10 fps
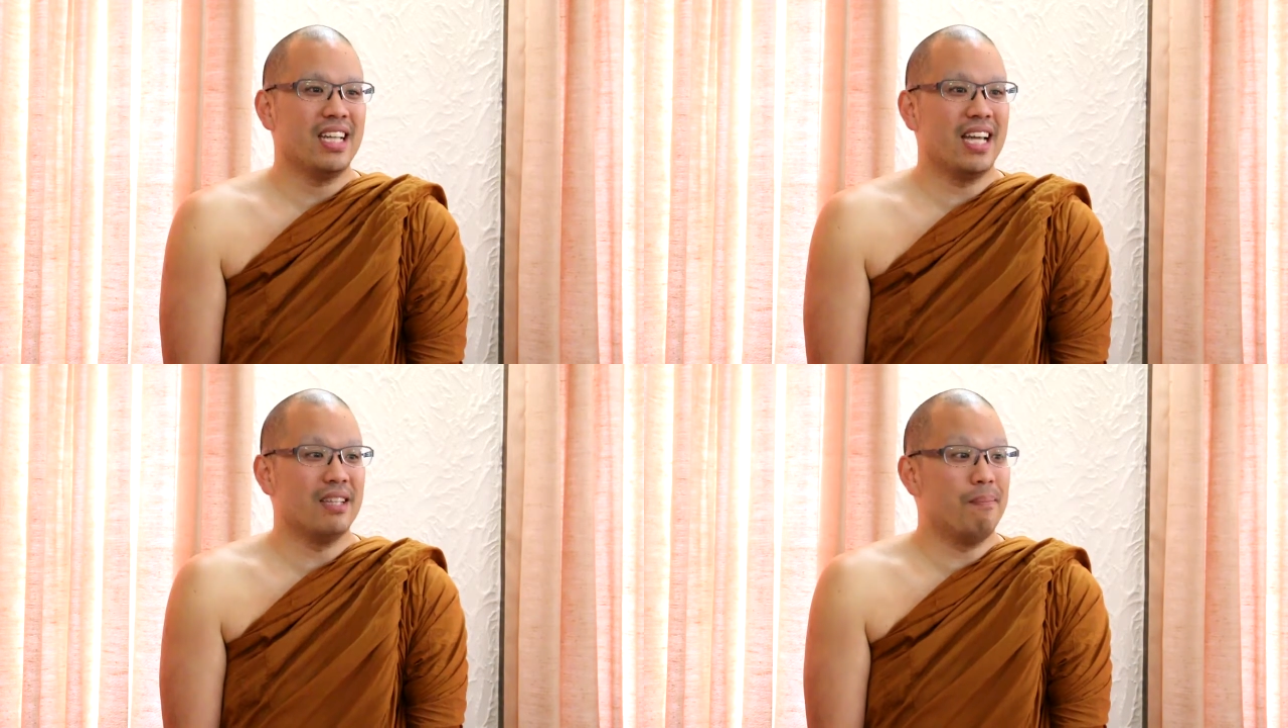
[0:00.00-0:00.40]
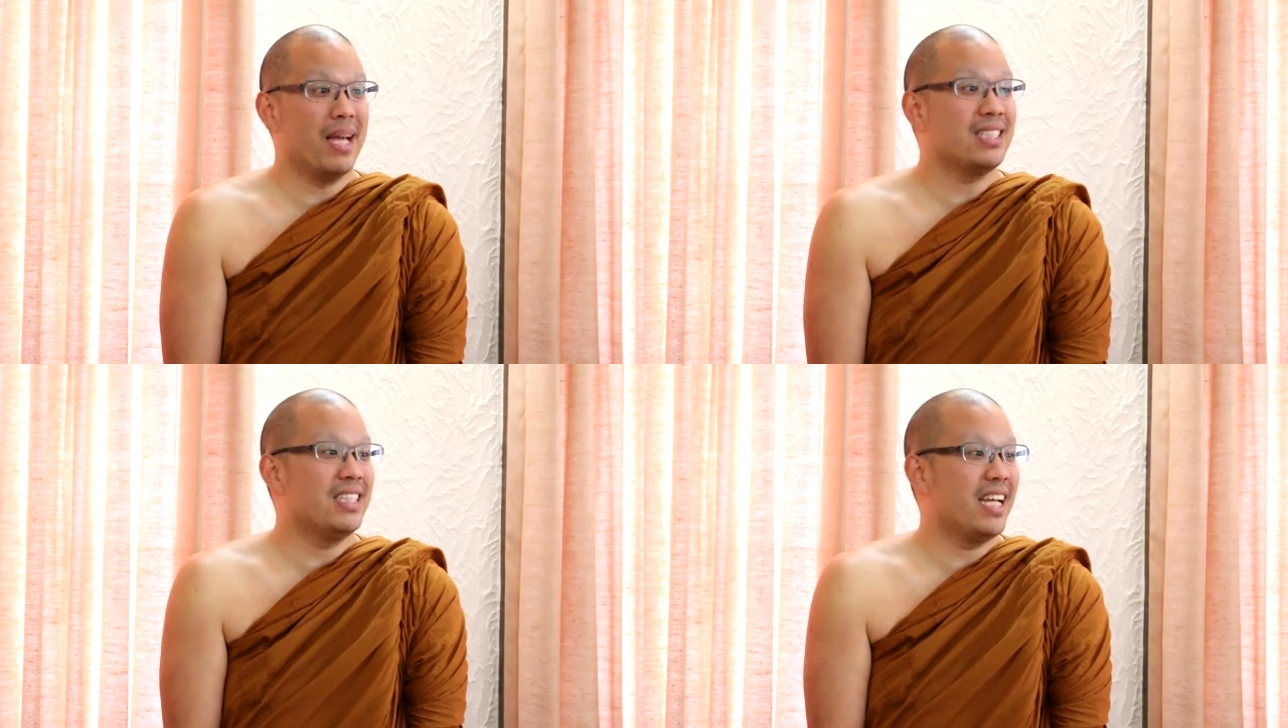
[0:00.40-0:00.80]
And the
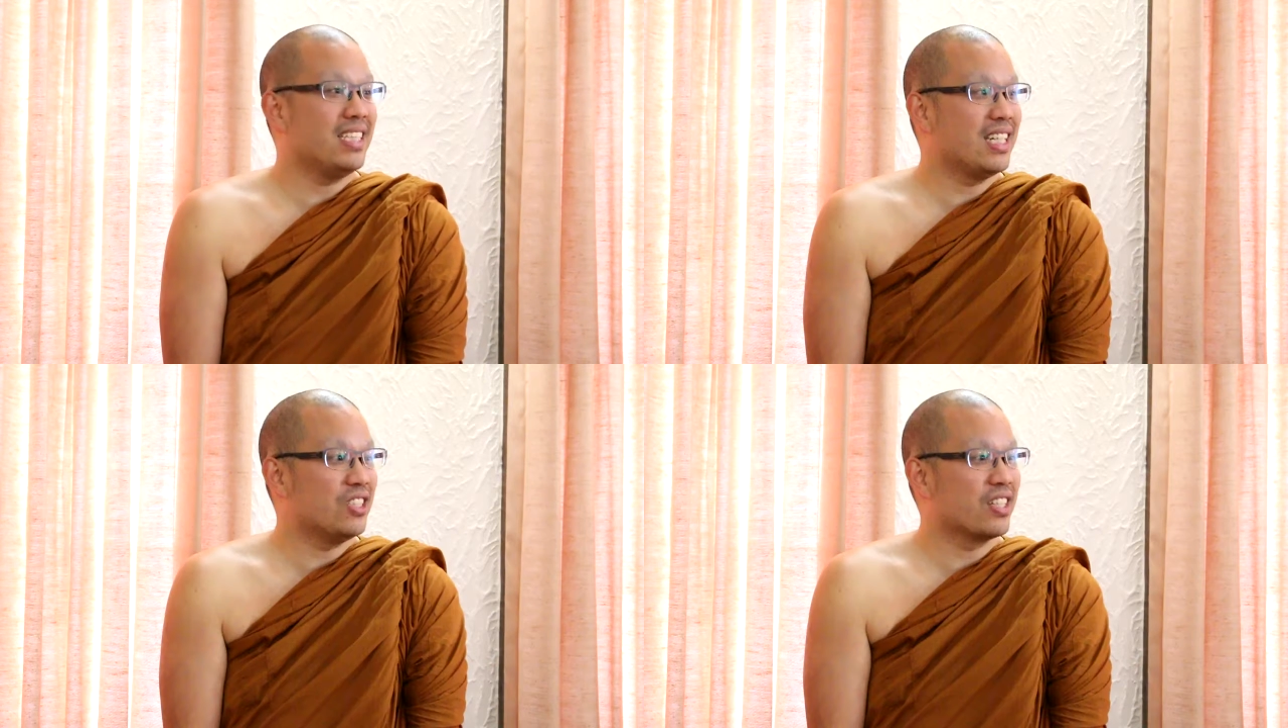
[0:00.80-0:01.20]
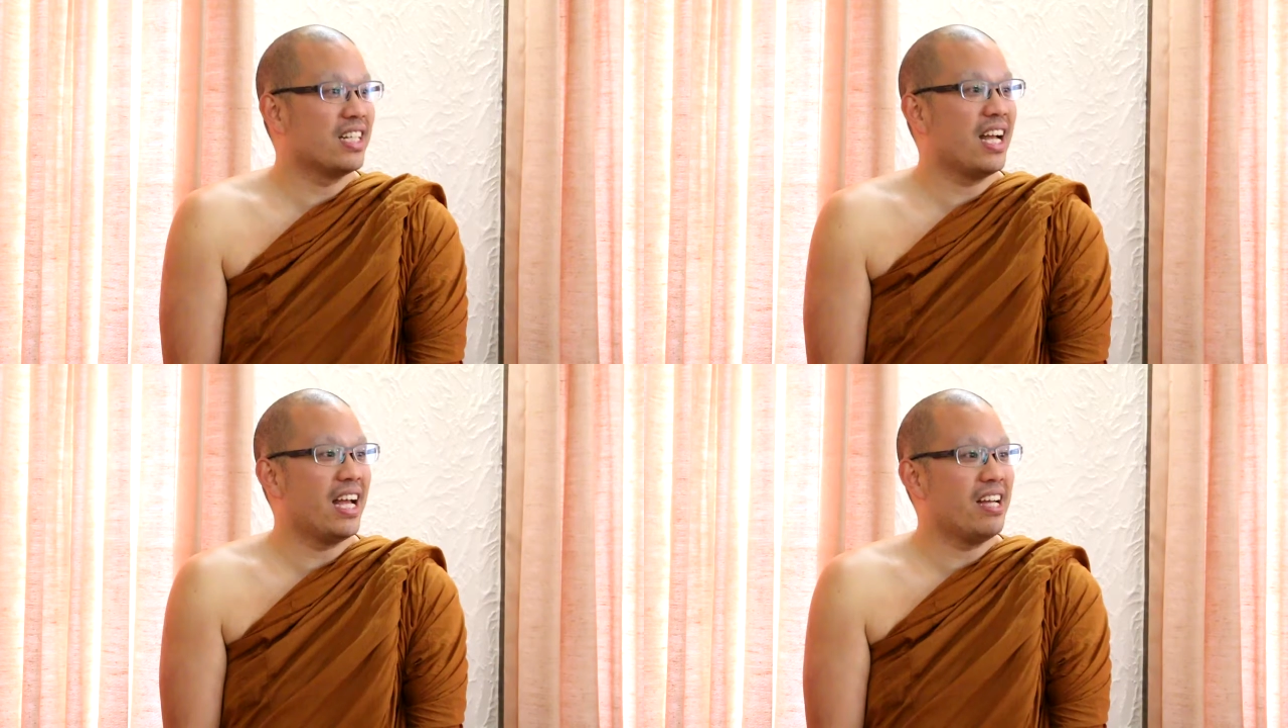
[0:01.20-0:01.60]
best days that you're going
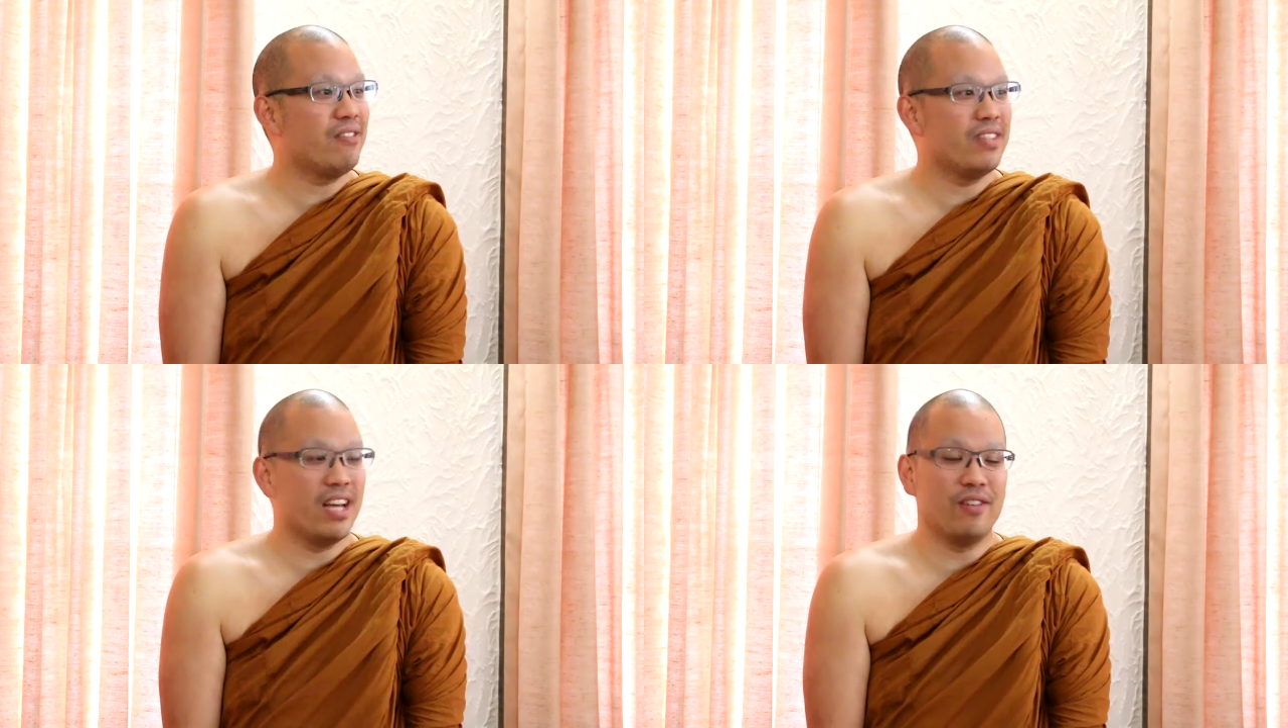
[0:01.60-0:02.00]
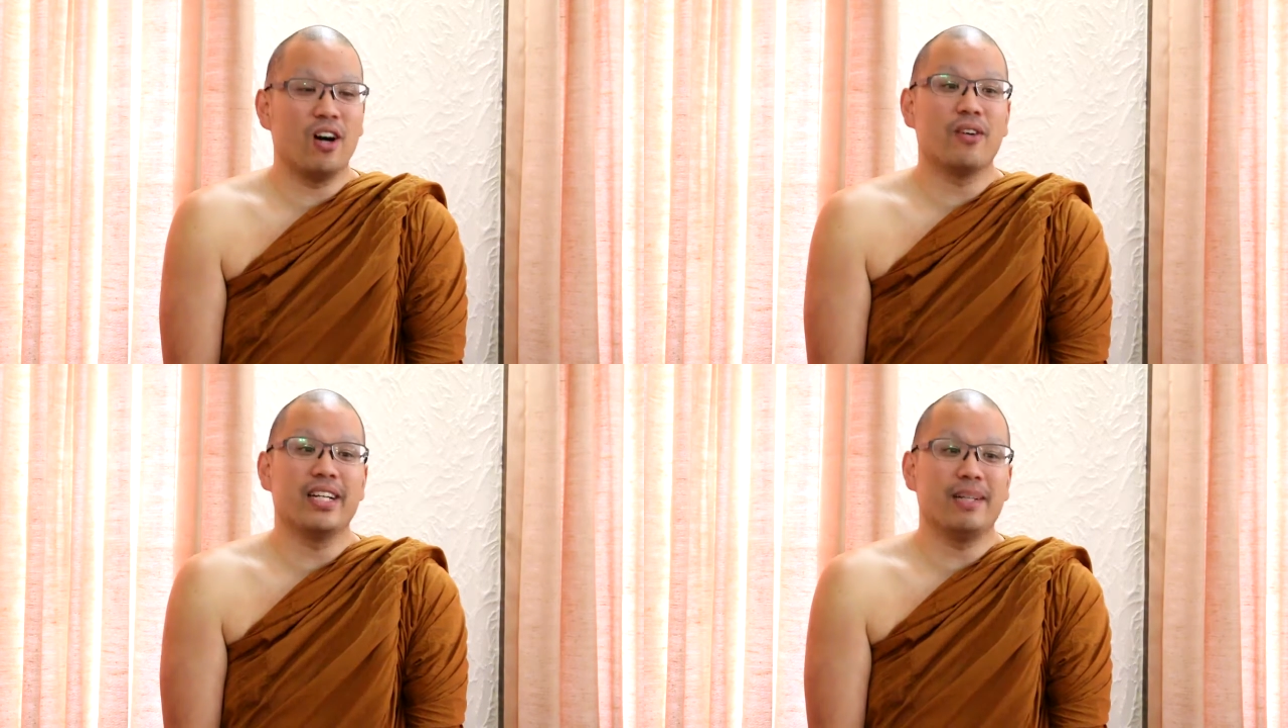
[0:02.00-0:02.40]
to have
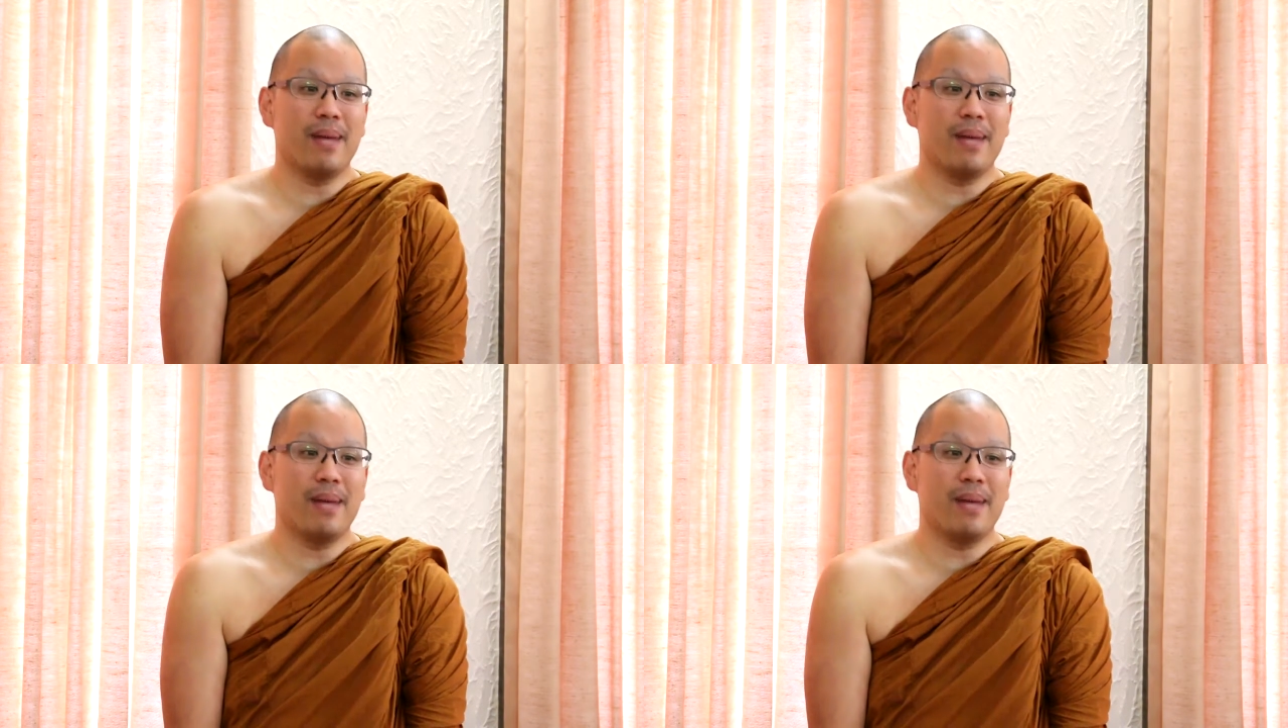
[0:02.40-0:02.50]
already